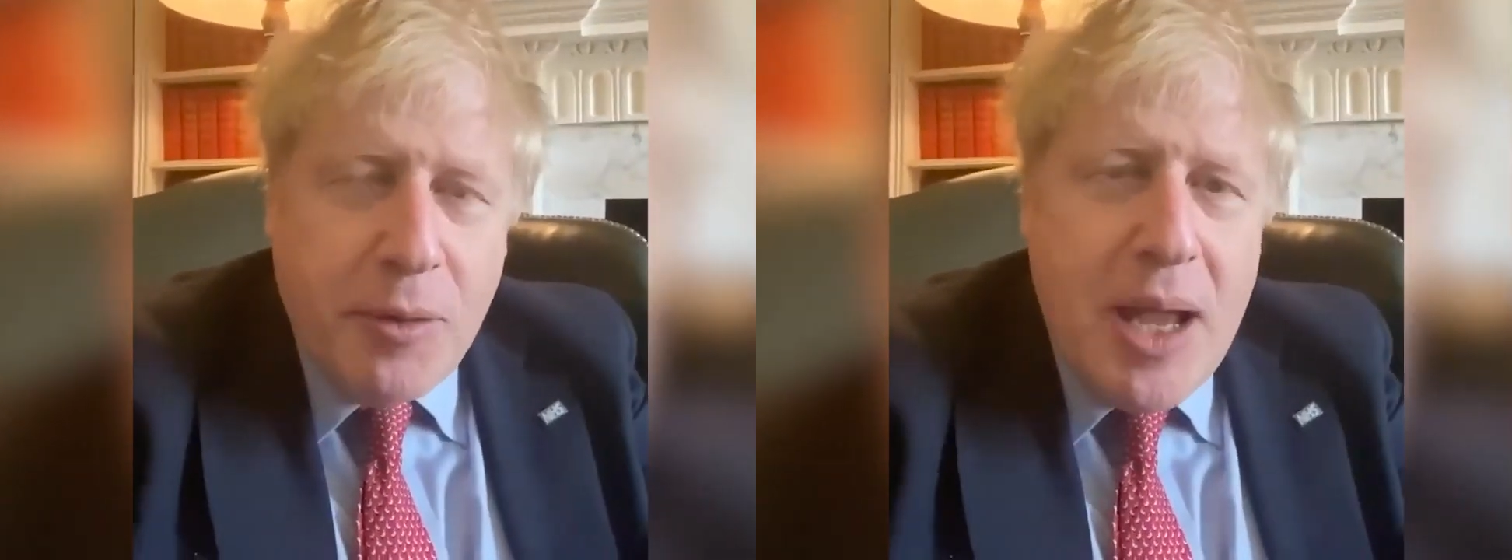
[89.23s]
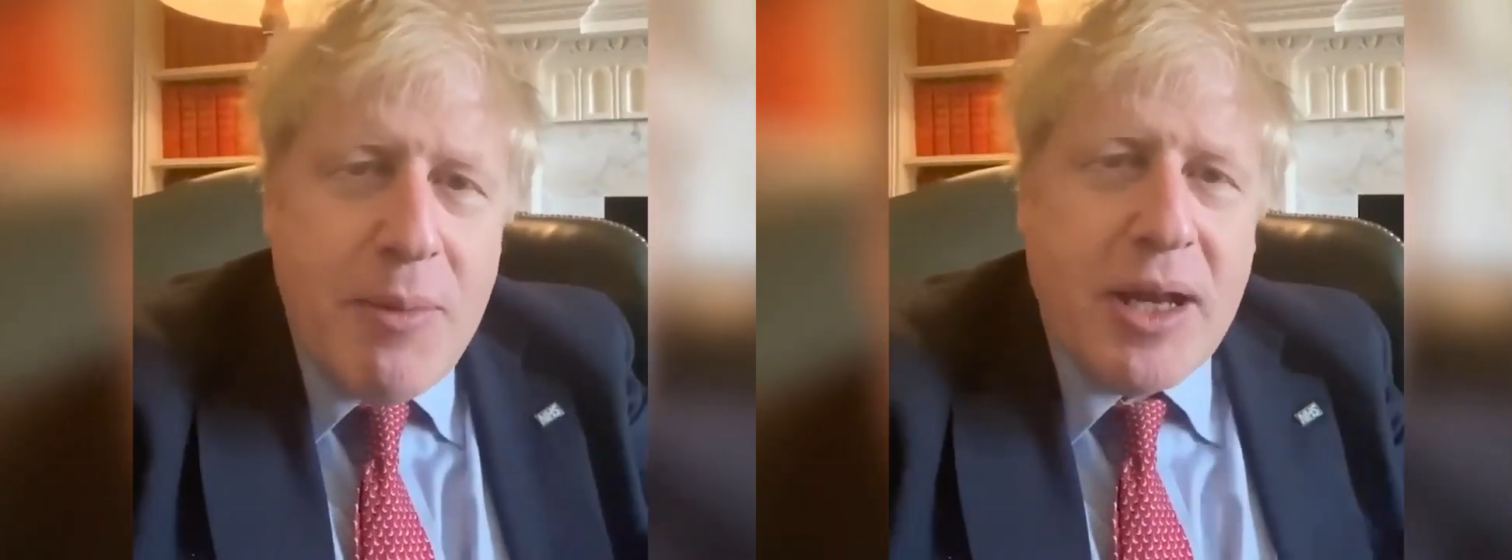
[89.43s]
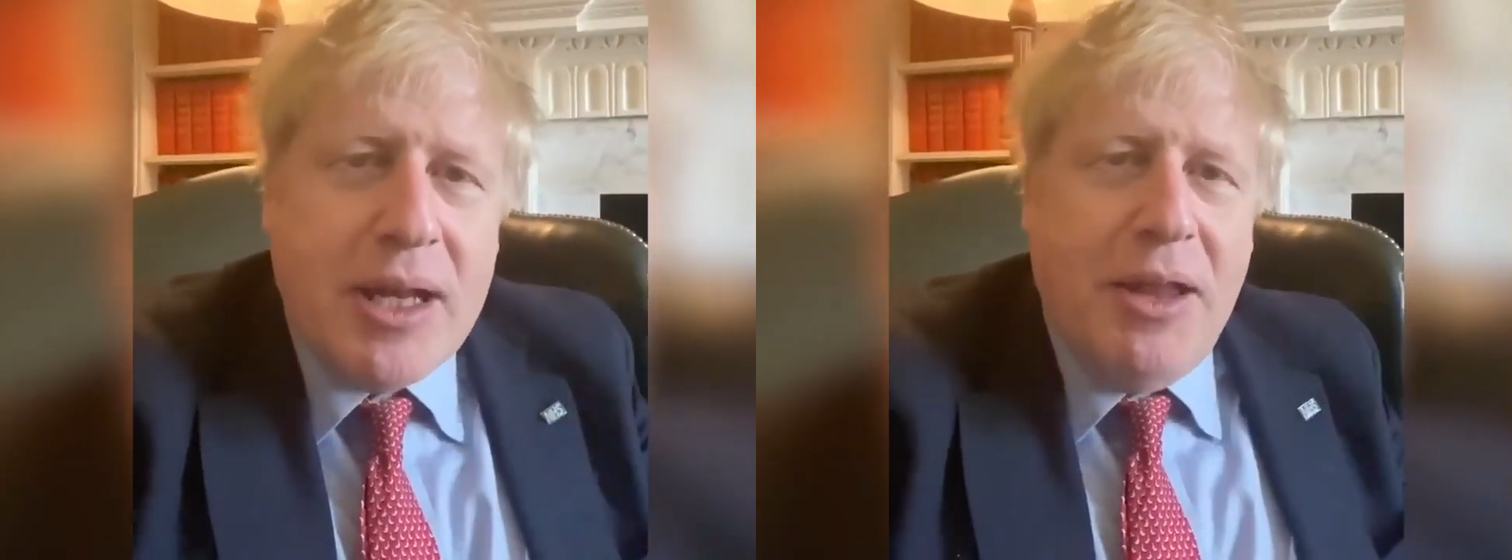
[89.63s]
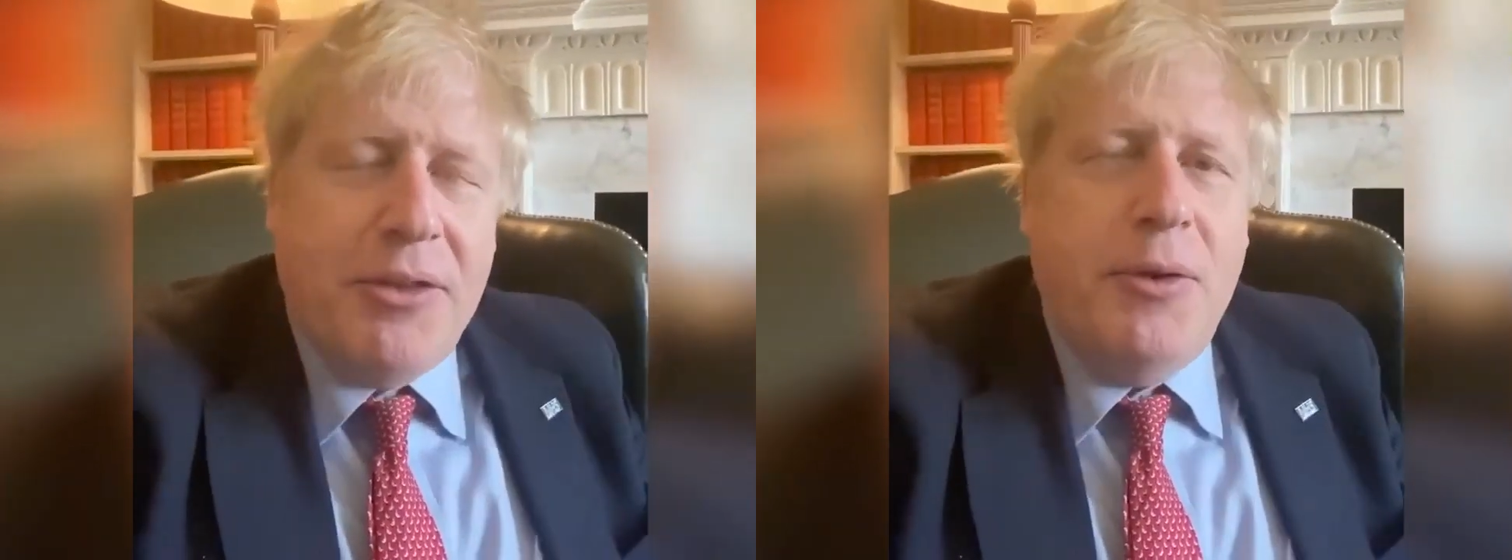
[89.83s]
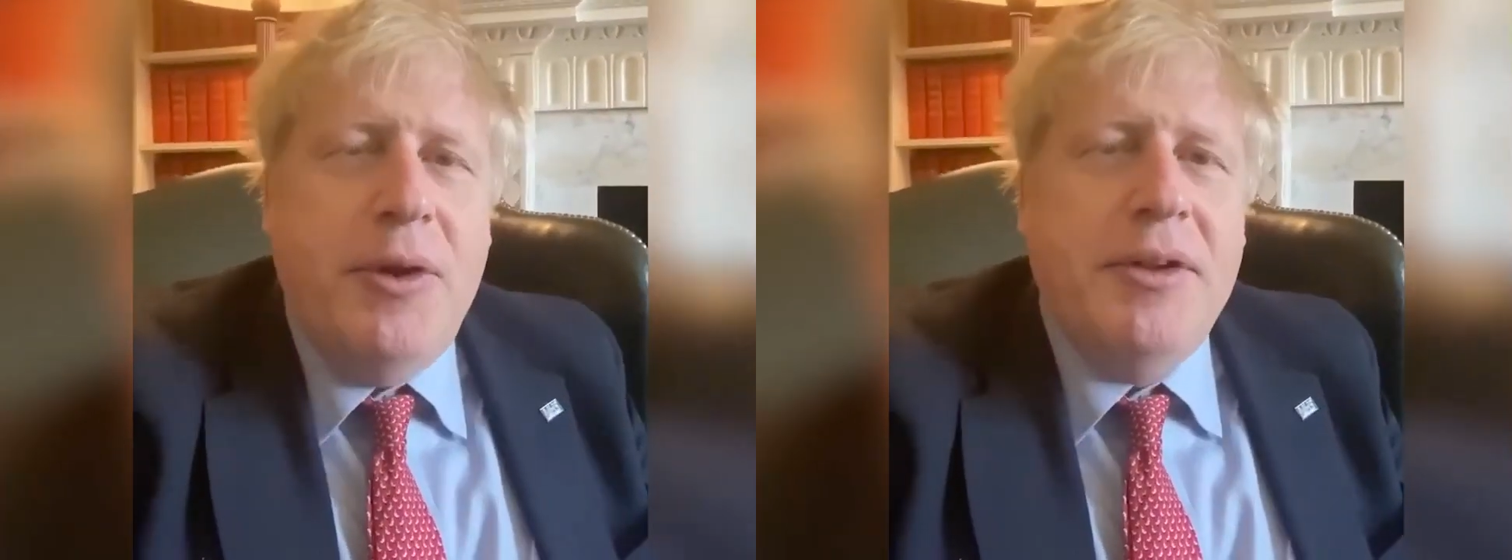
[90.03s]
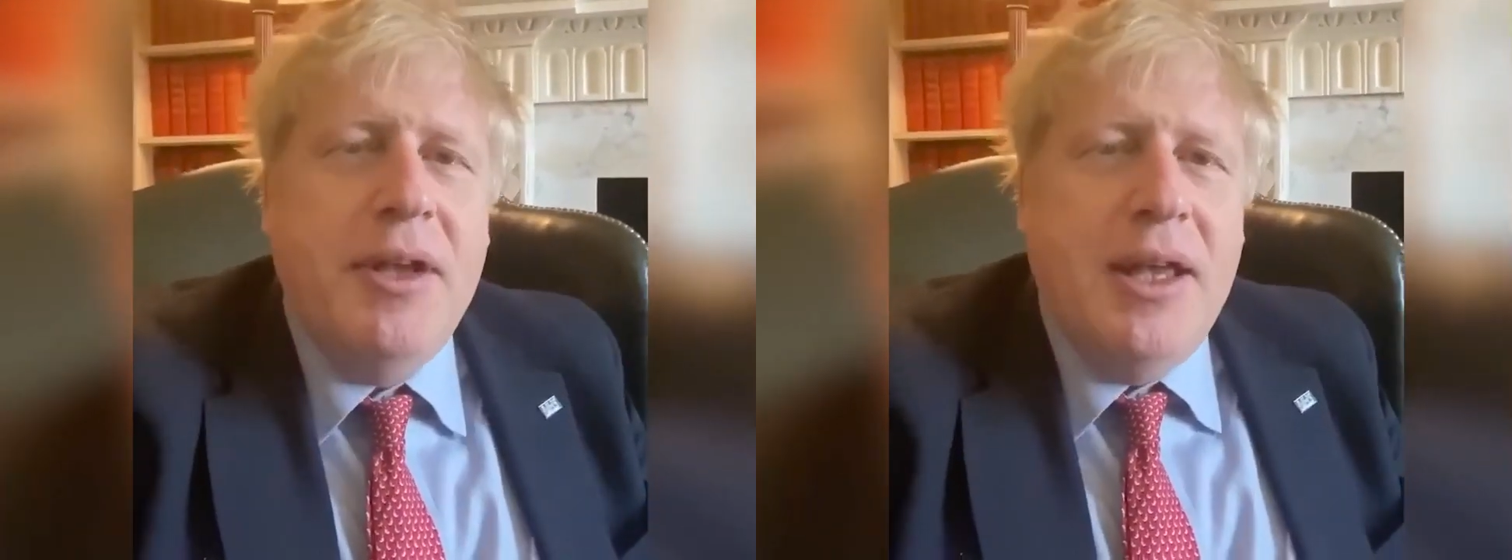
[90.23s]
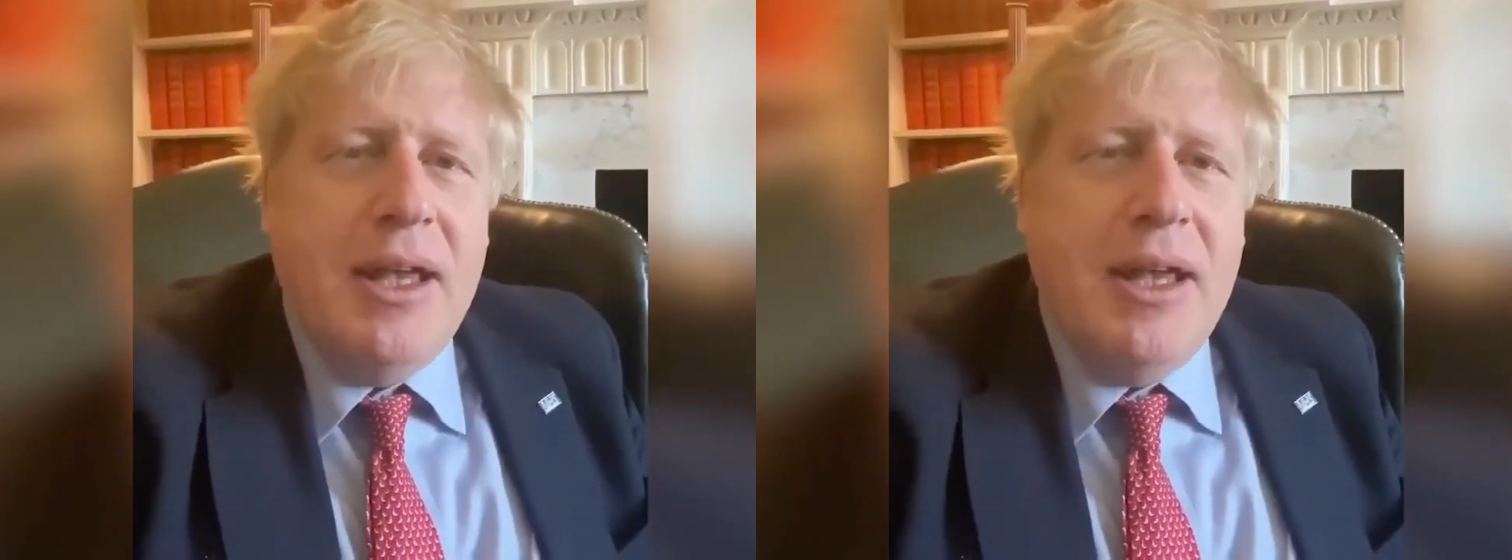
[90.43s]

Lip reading: And the way we're going to get through it